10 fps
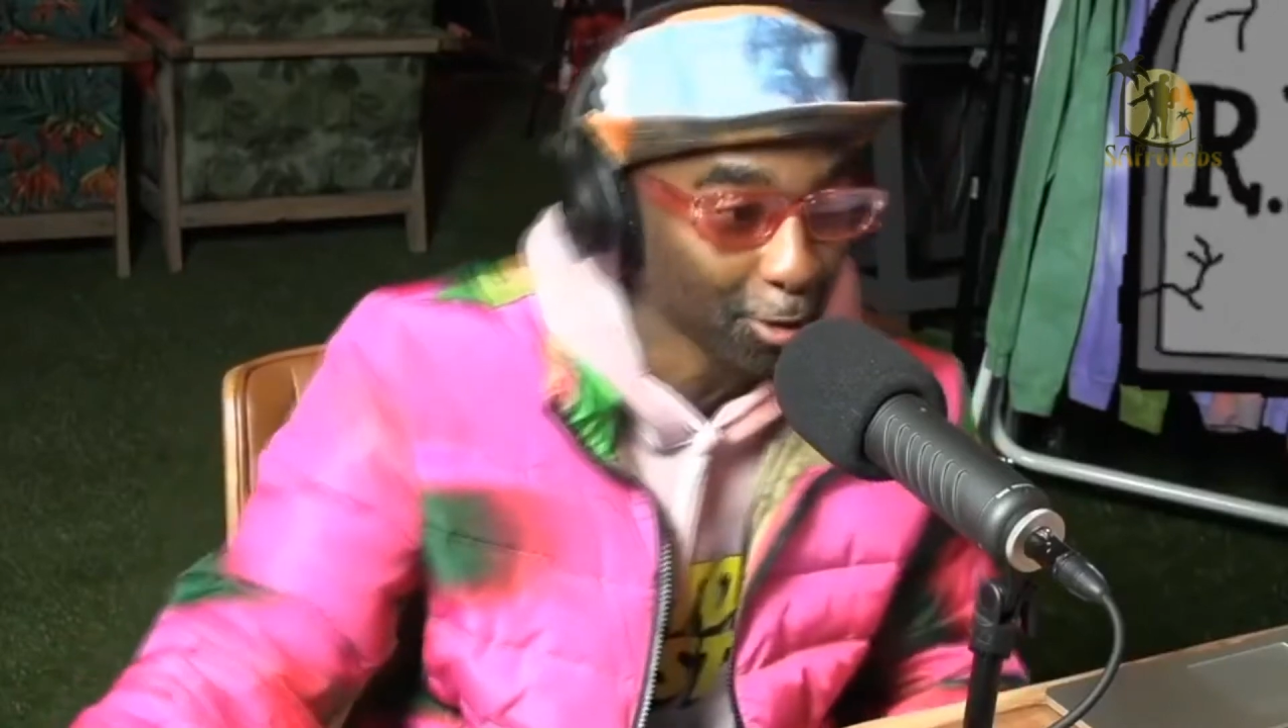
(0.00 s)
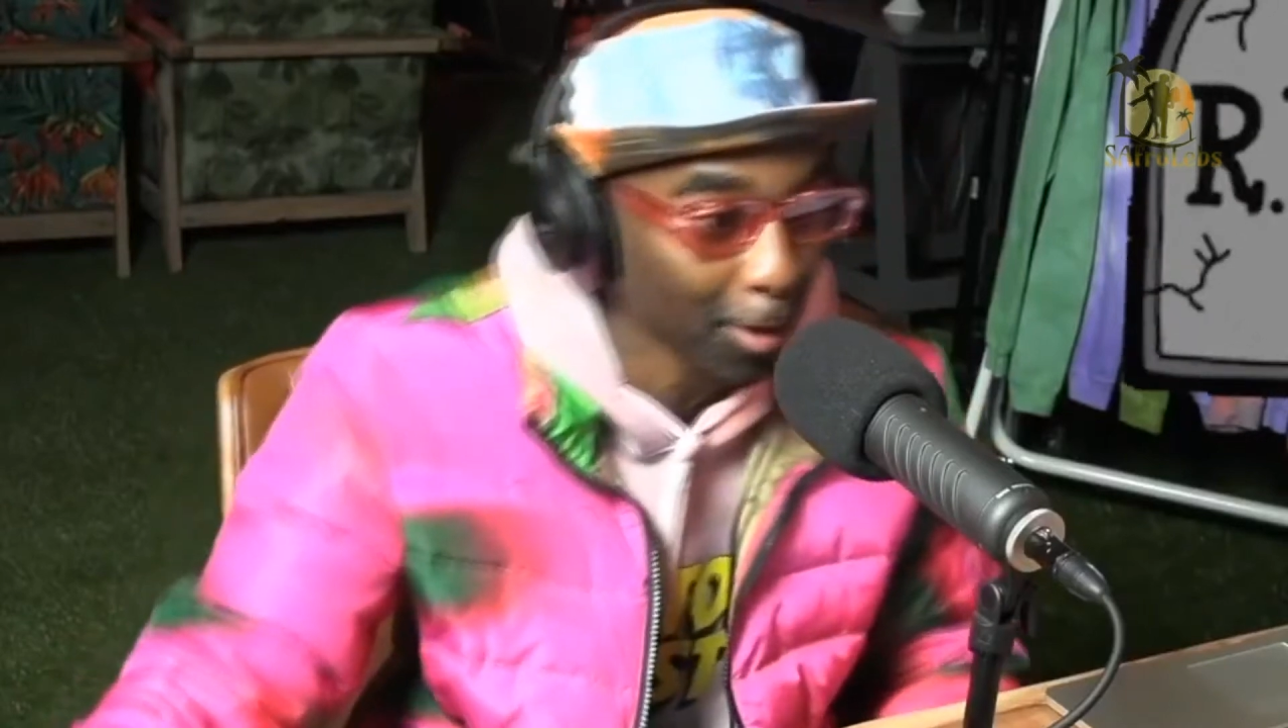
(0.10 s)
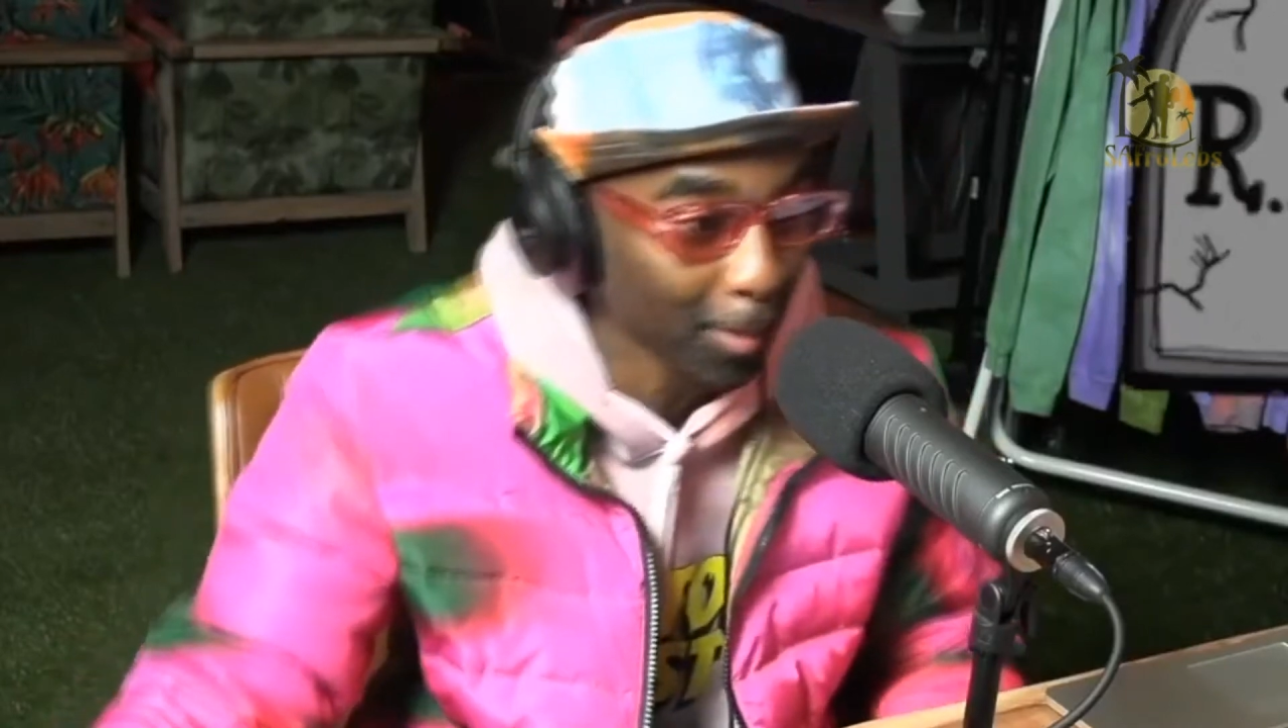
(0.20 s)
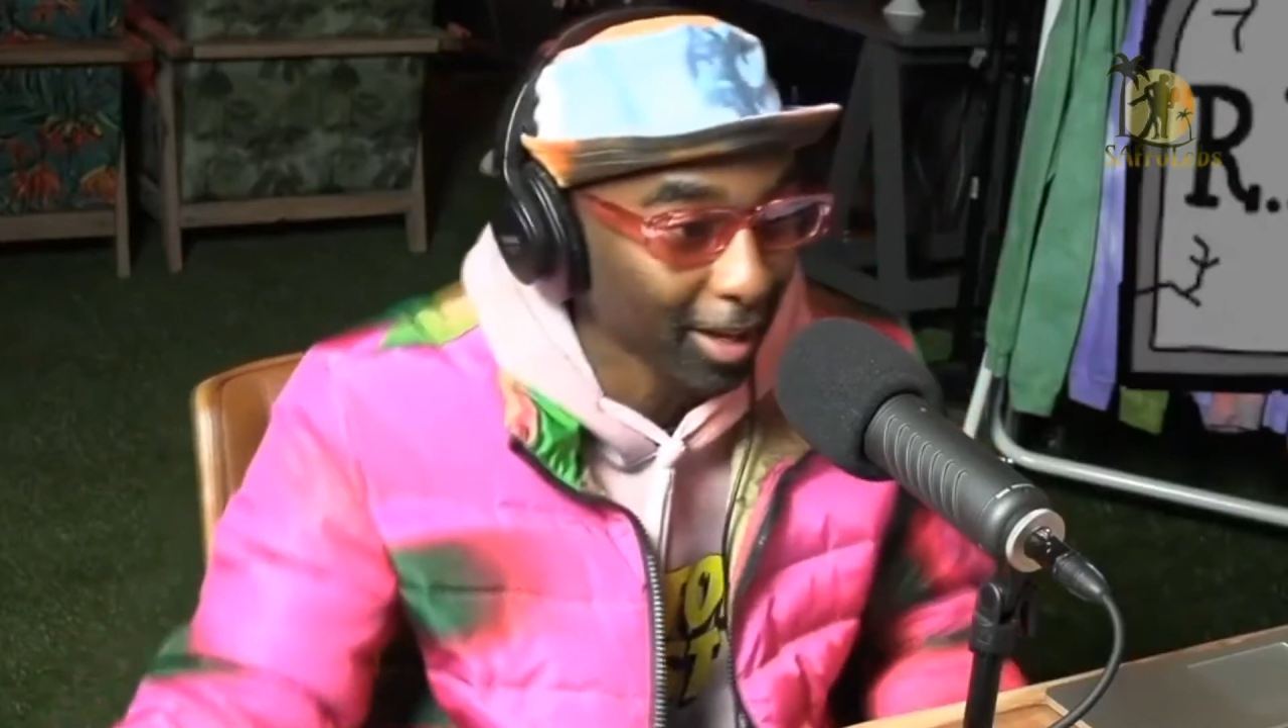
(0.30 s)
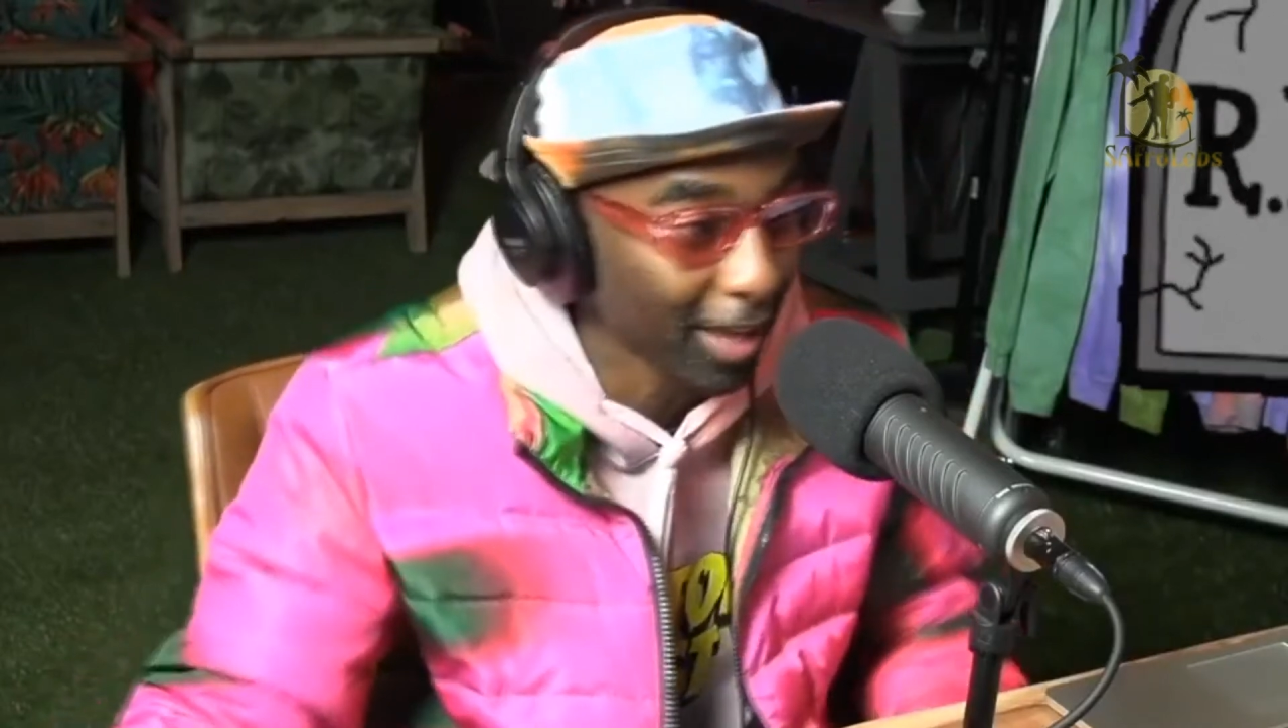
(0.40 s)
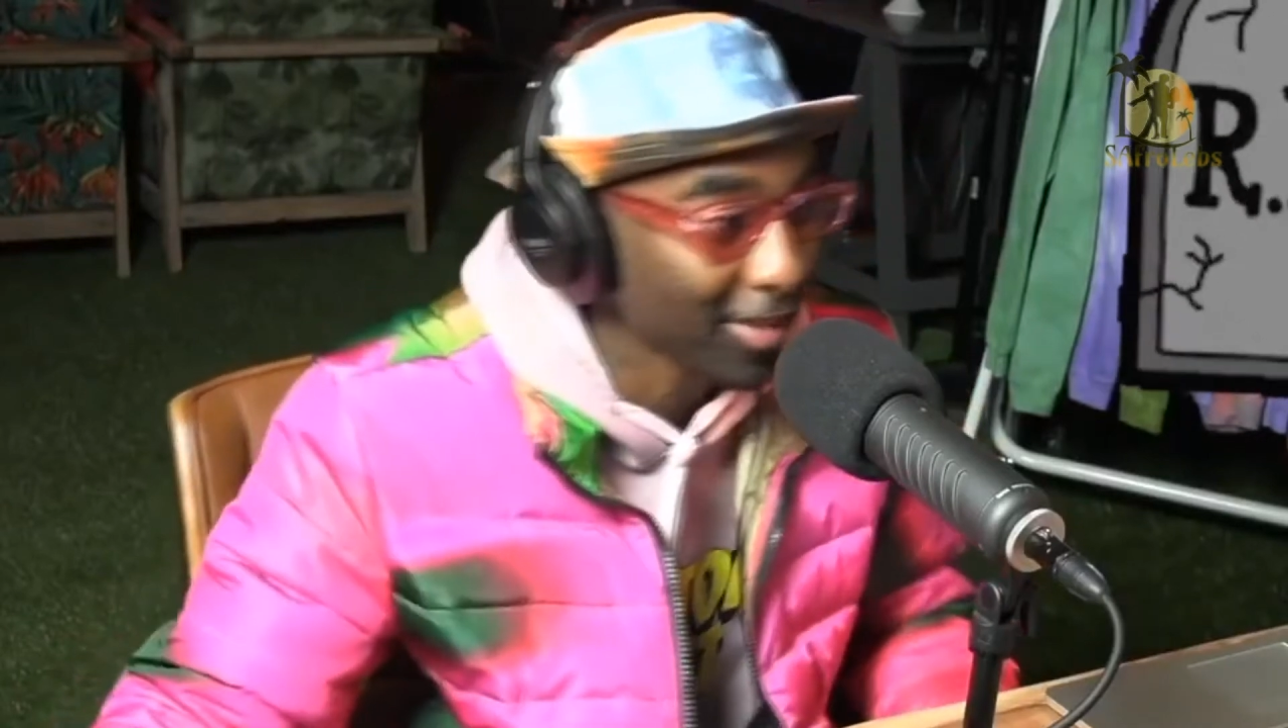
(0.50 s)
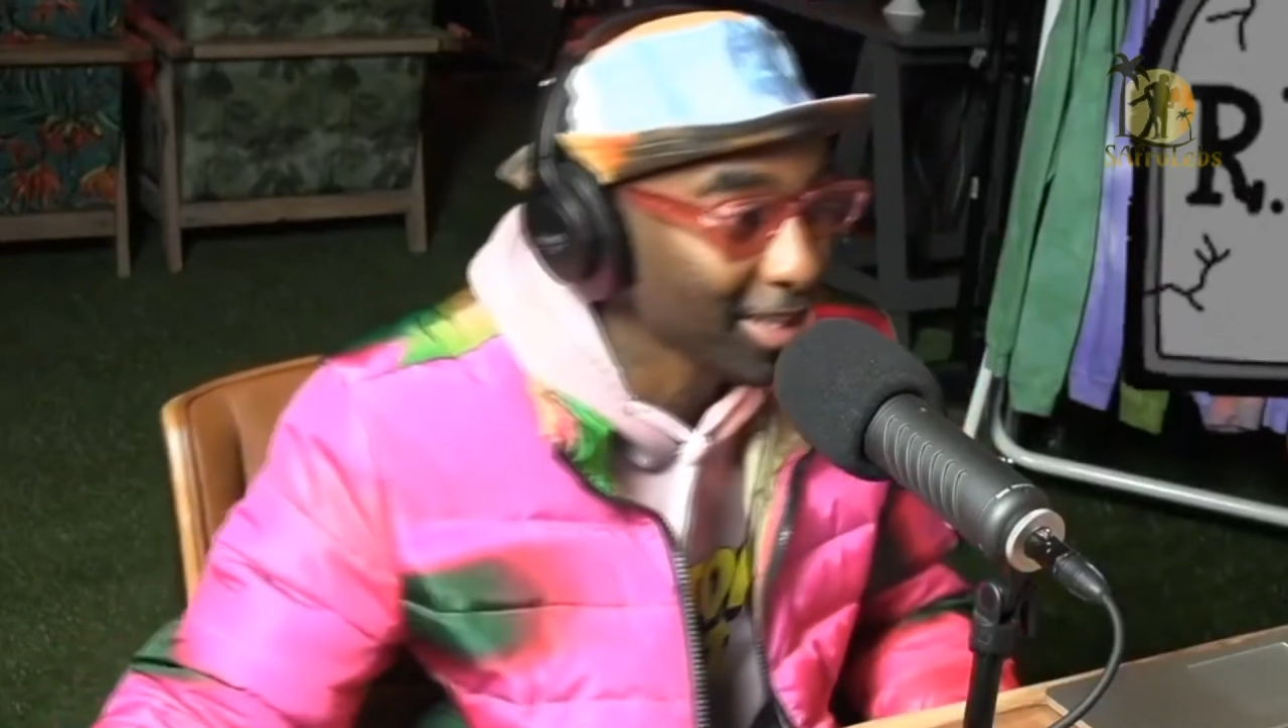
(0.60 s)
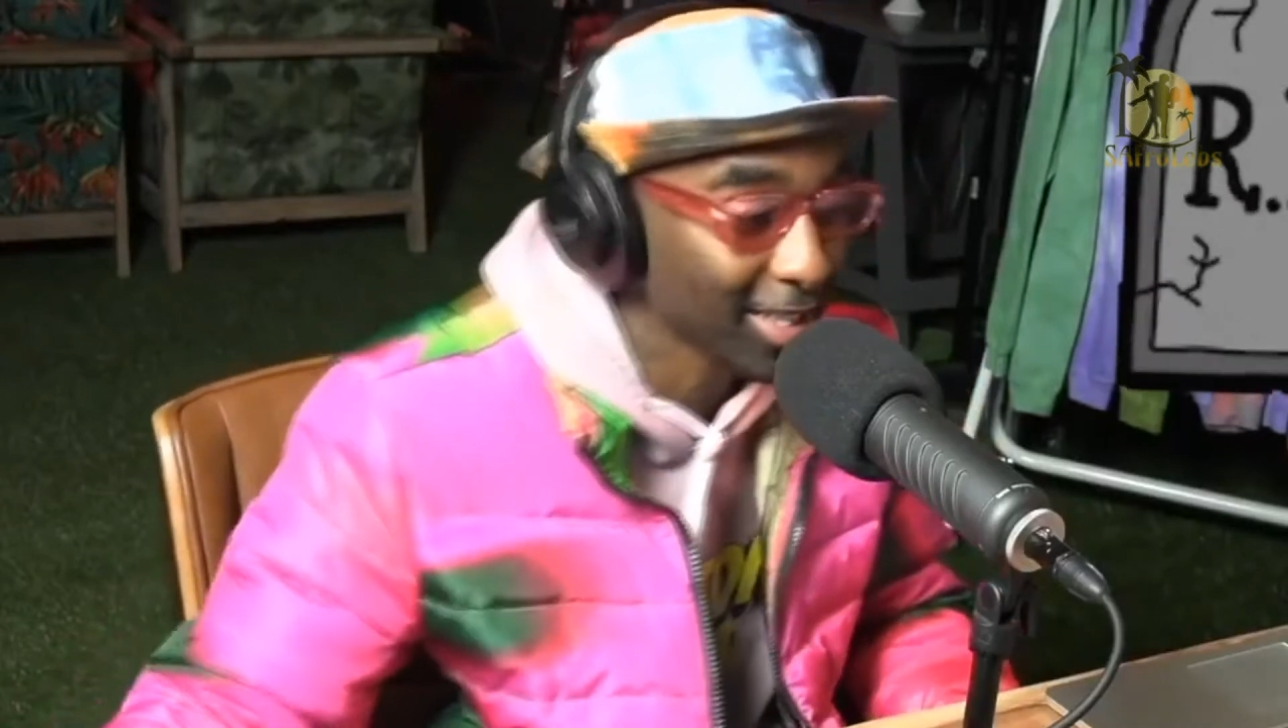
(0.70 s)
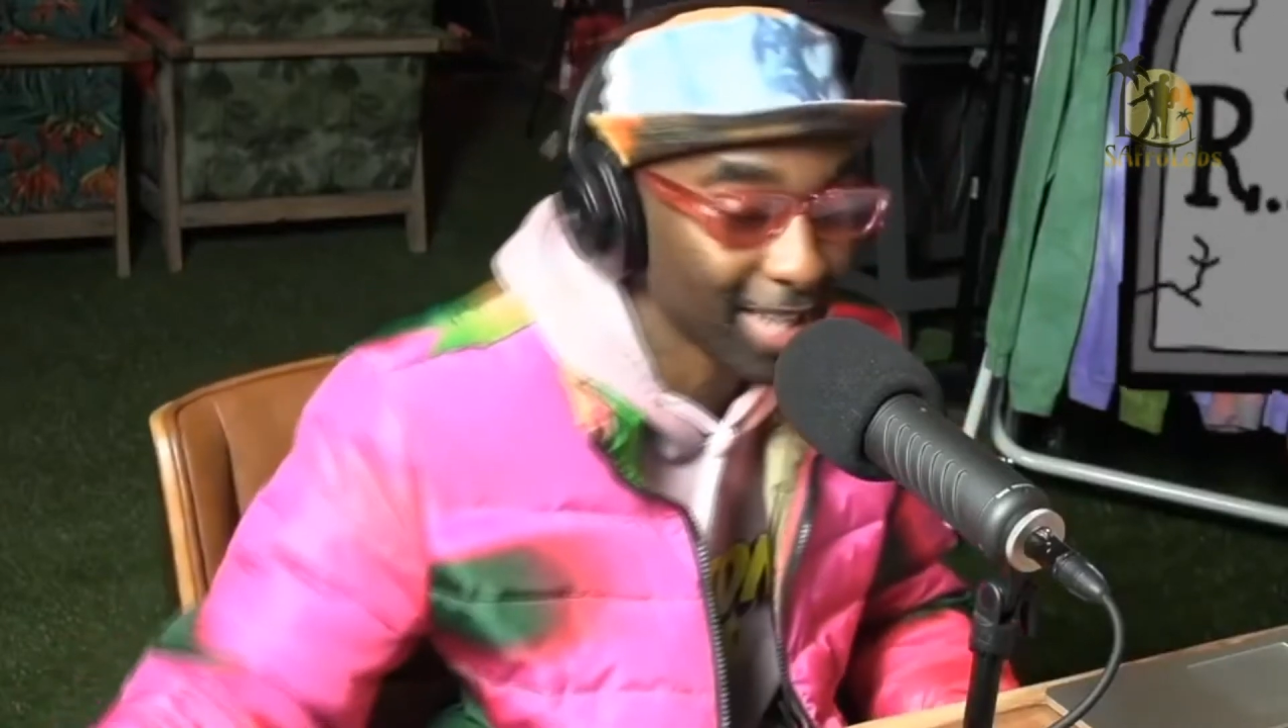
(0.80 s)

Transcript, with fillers: to talk about having